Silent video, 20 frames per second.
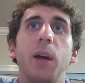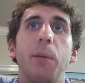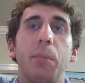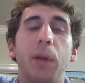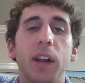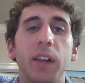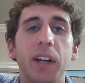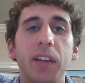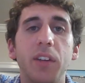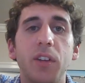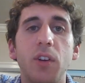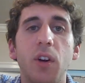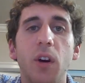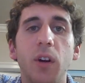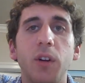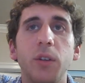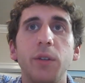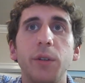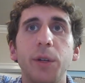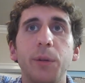but I'd like to
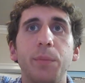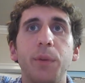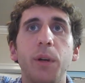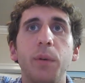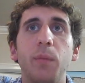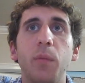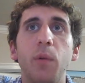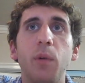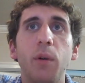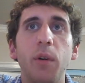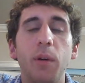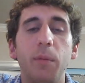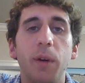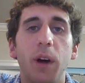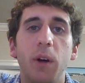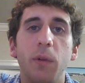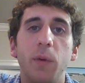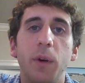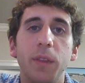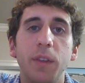talk a little bit more
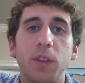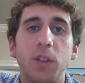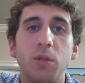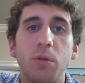about what